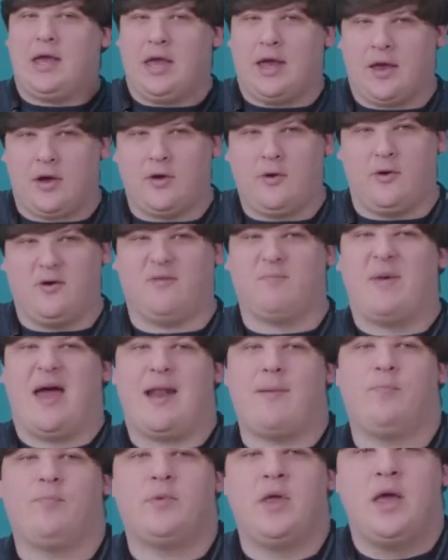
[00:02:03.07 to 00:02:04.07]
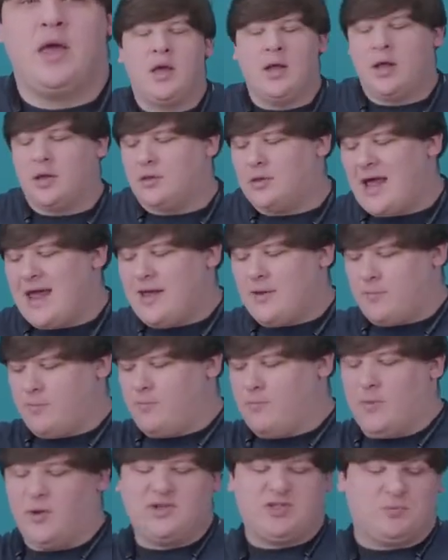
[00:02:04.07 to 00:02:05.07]
it could have been. Like
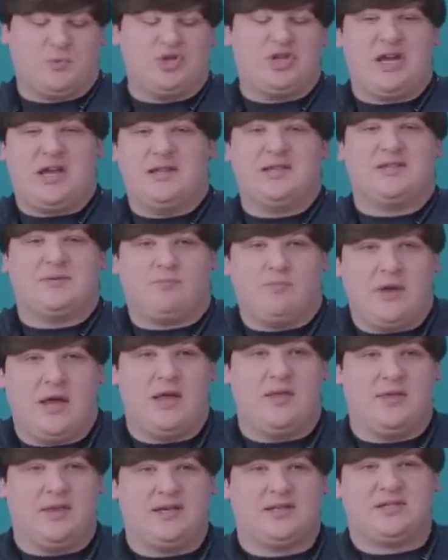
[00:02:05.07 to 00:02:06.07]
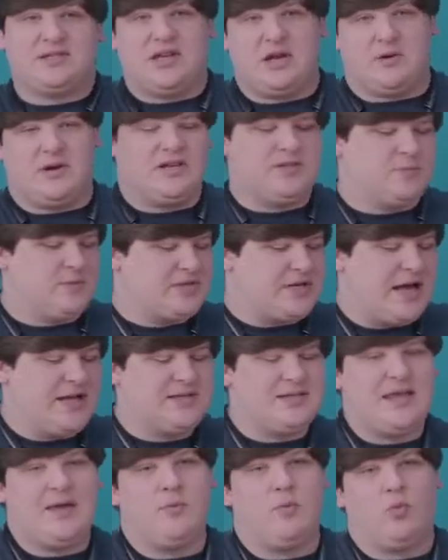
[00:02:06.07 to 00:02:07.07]
most machines in this series,
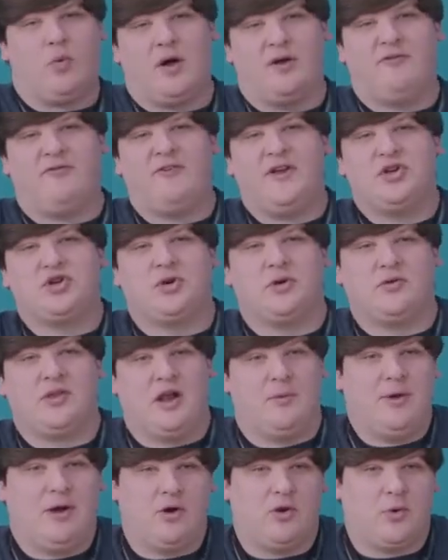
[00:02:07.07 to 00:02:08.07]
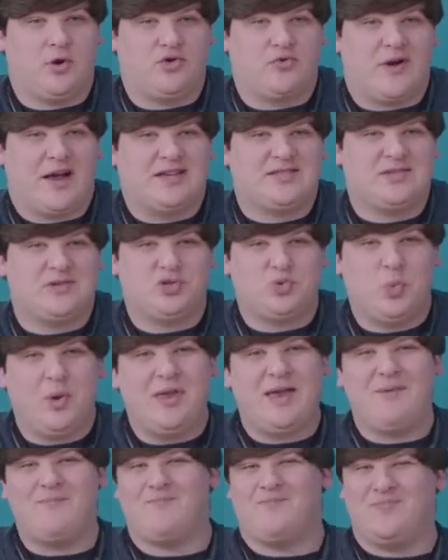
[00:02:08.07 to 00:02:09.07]
besides the one feature that I'm here to address, there's
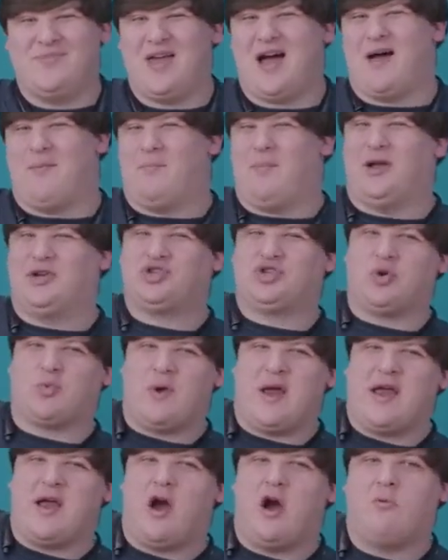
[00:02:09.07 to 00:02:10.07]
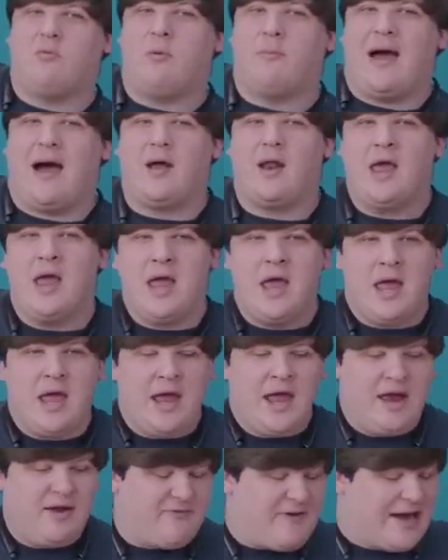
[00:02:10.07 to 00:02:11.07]
really not much to write home about.
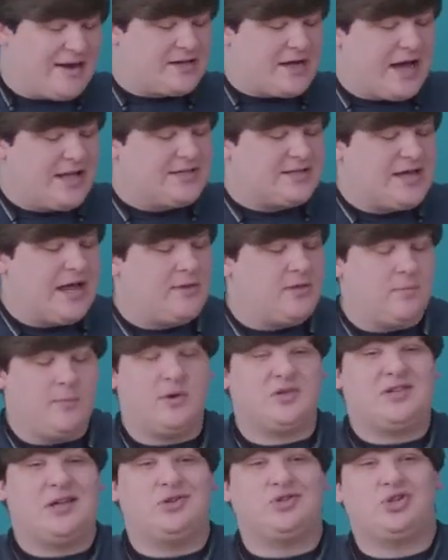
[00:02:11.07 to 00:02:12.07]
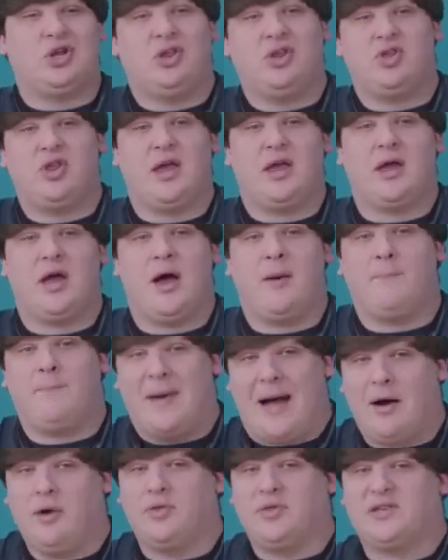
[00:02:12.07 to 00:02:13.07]
In fact, I'd say that the most interesting thing
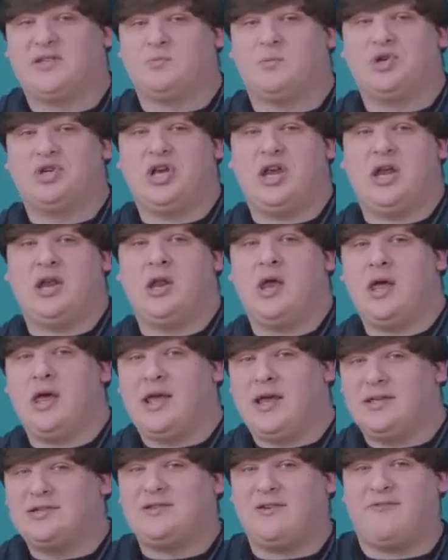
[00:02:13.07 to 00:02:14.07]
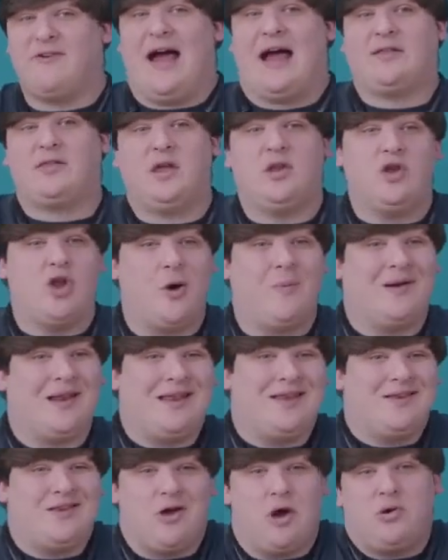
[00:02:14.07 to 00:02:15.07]
about this machine is the fact that
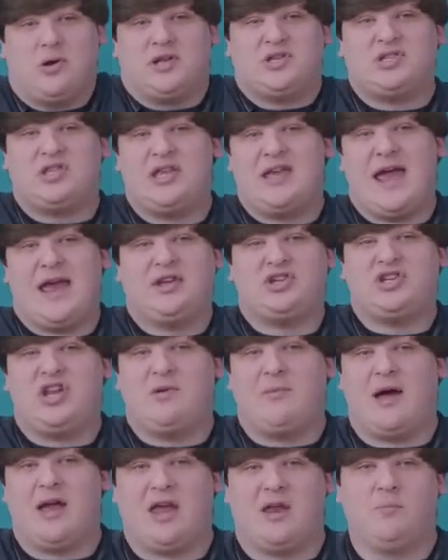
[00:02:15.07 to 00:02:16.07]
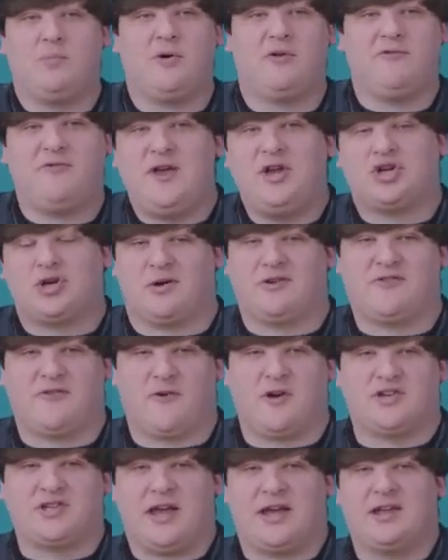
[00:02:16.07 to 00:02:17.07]
nobody noticed the HDMI input feature, as
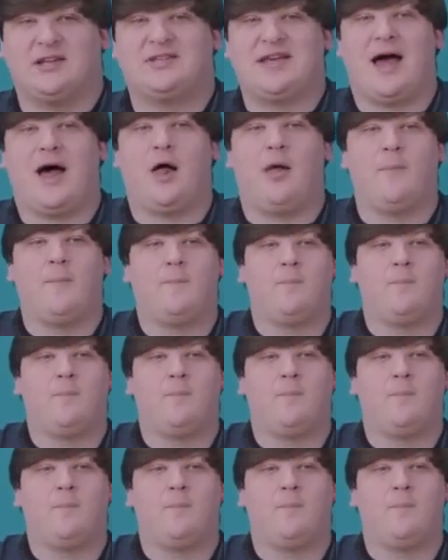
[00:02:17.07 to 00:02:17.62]
far as I can tell.